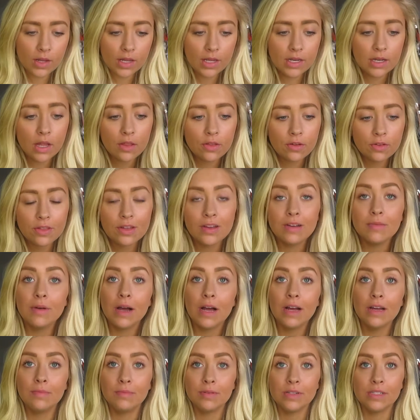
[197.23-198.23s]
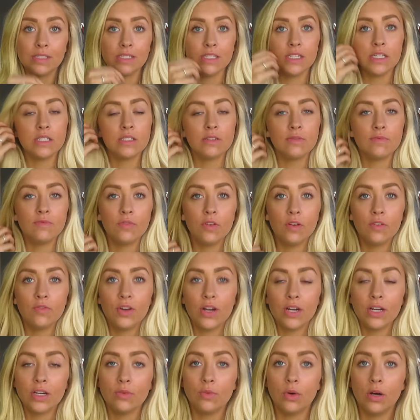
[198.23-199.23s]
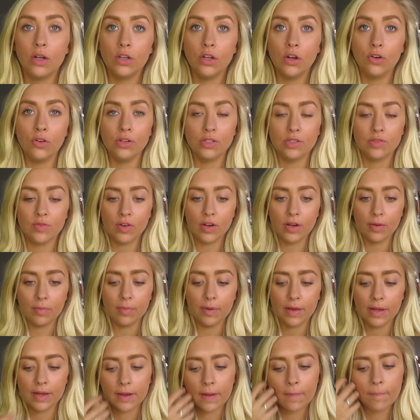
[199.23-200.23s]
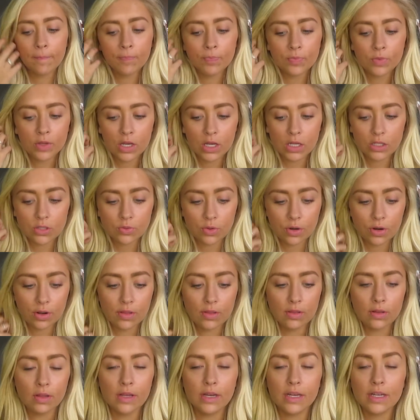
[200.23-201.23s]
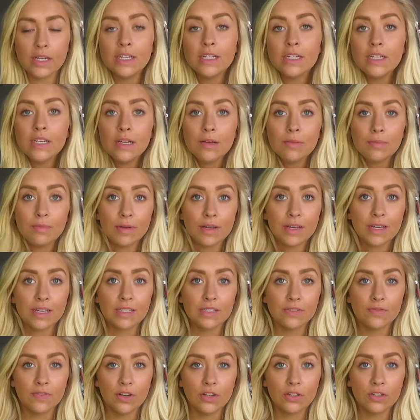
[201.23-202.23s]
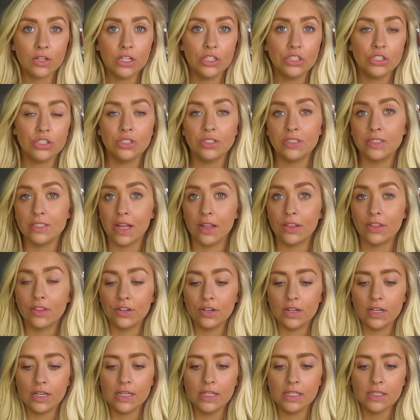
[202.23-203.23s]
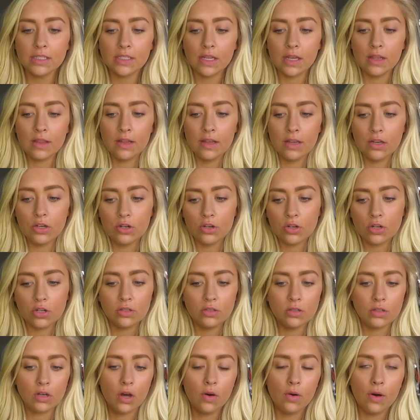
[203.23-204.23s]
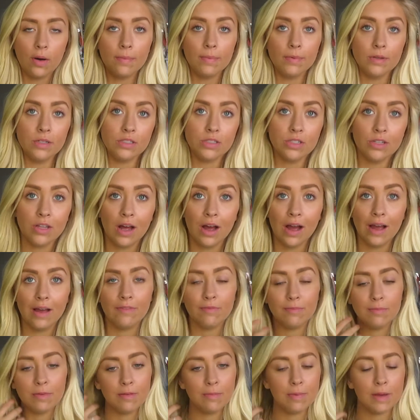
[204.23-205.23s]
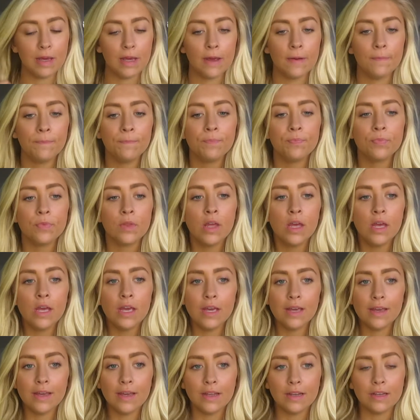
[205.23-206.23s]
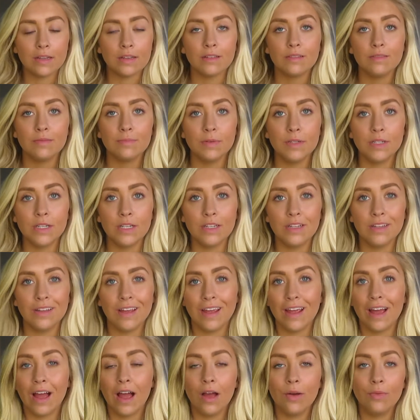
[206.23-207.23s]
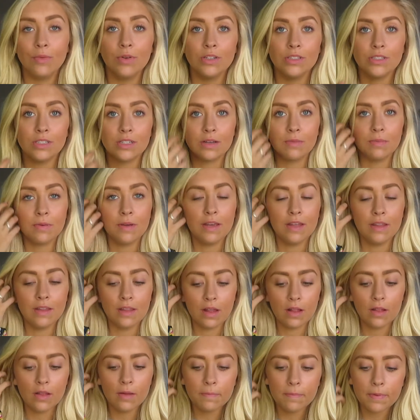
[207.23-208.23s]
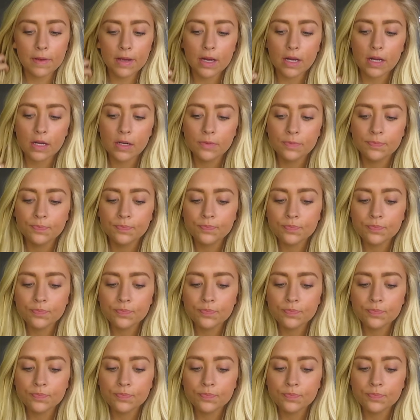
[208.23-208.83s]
another thing about NPC, it's very well known, it's very big, it's one of the biggest federations that there is, and then you can go up into the IFBB, and I want to compete in the Olympia,